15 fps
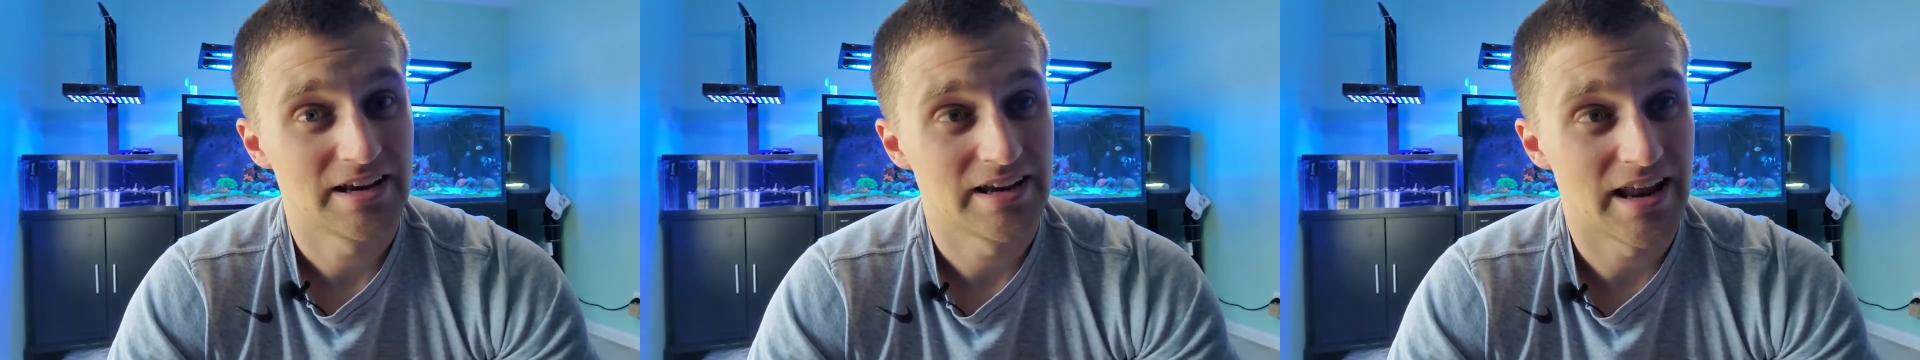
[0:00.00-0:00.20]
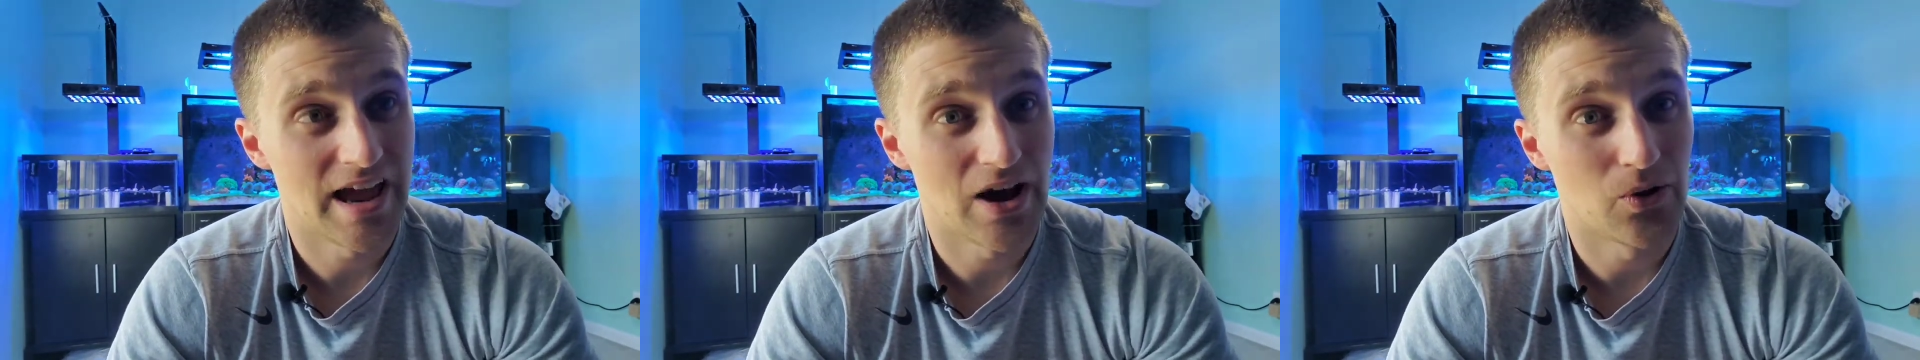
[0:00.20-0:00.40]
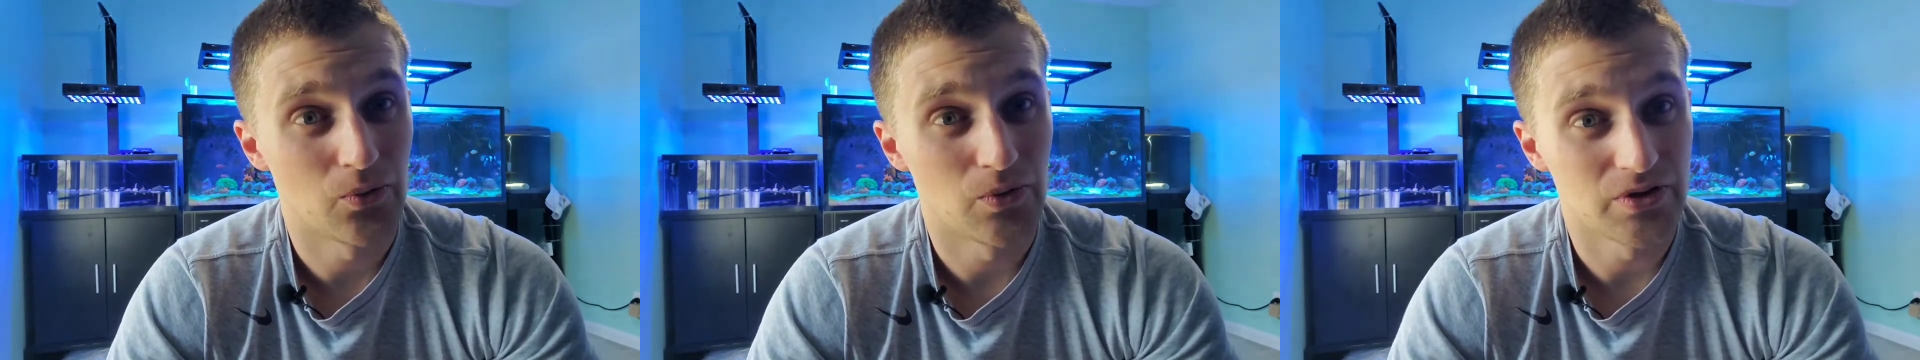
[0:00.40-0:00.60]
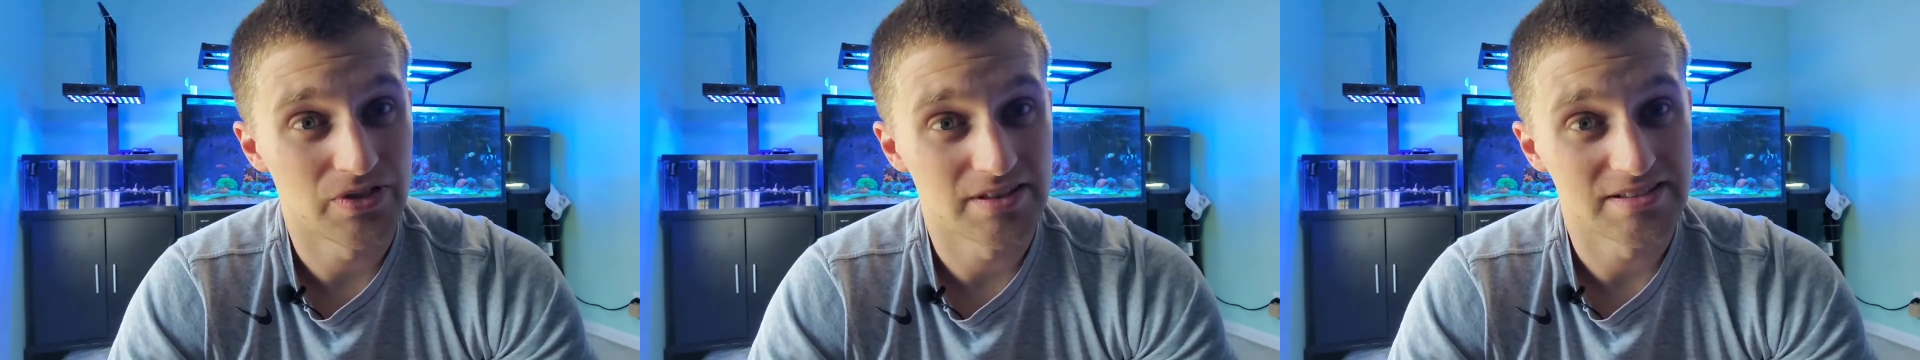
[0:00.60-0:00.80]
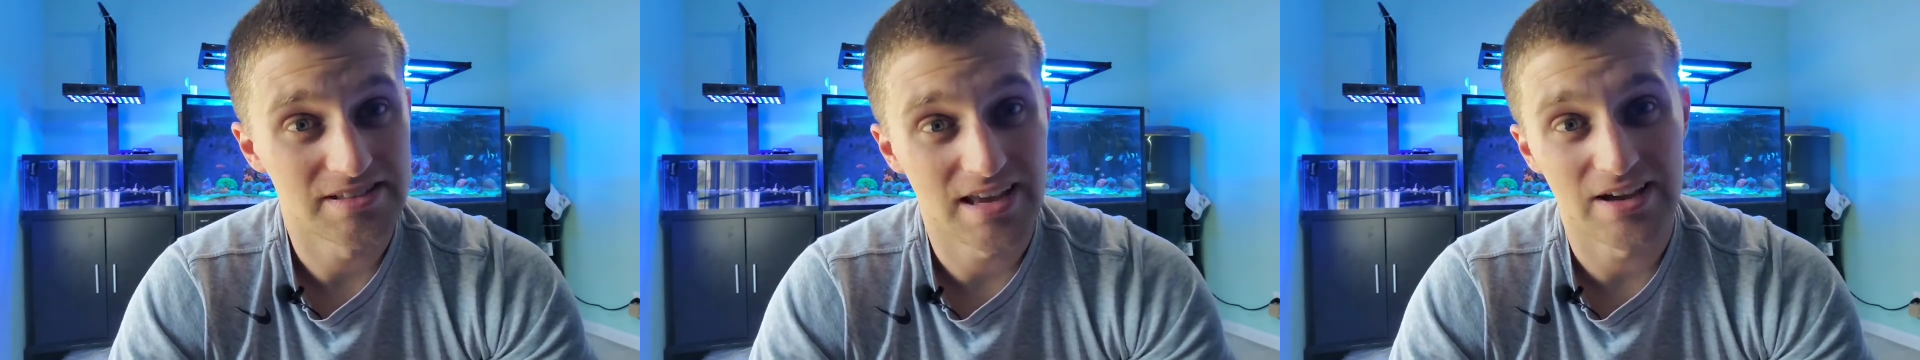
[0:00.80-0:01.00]
Now with
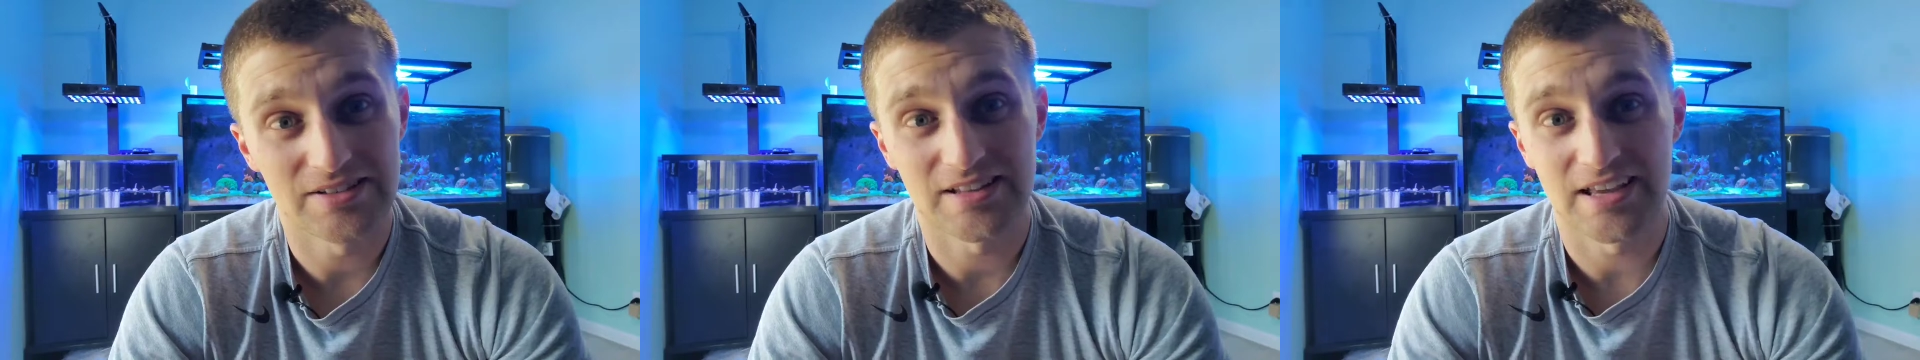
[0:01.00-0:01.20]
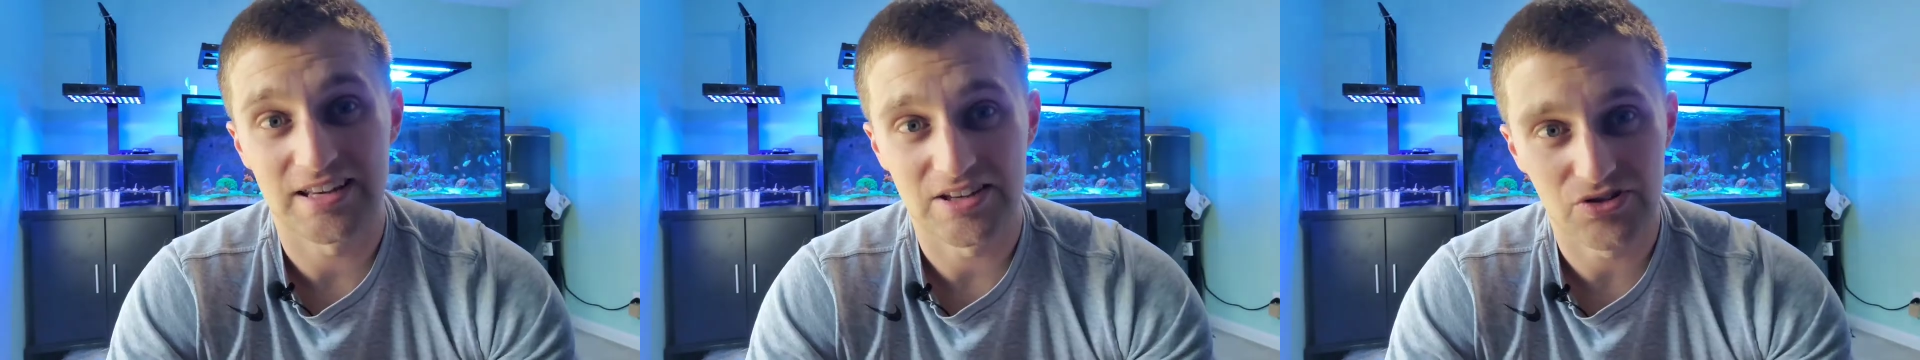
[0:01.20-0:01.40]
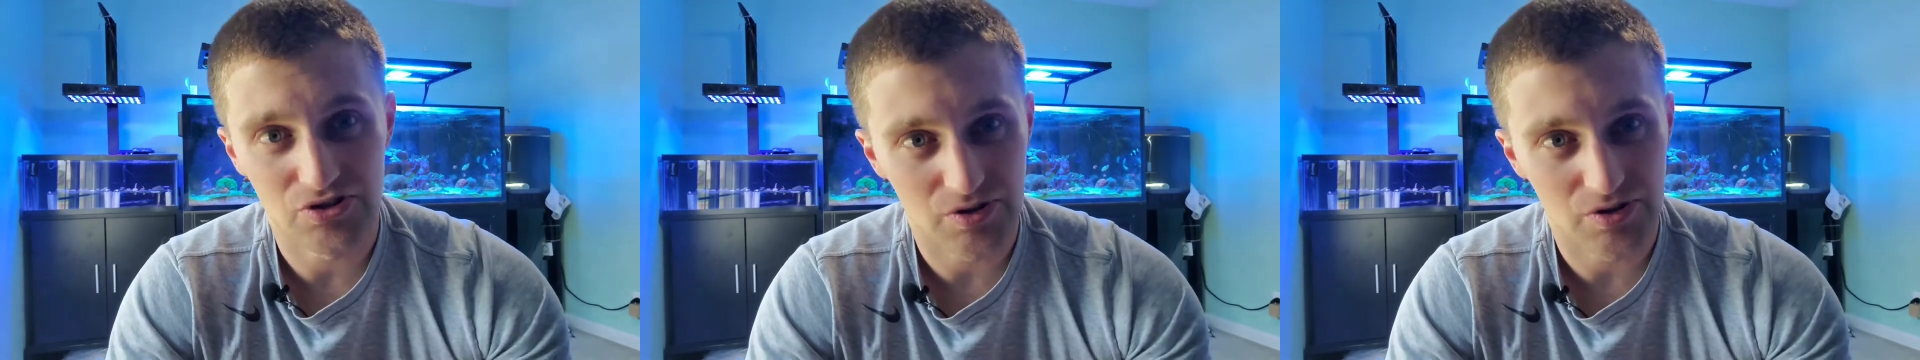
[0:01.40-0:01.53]
the snails, I did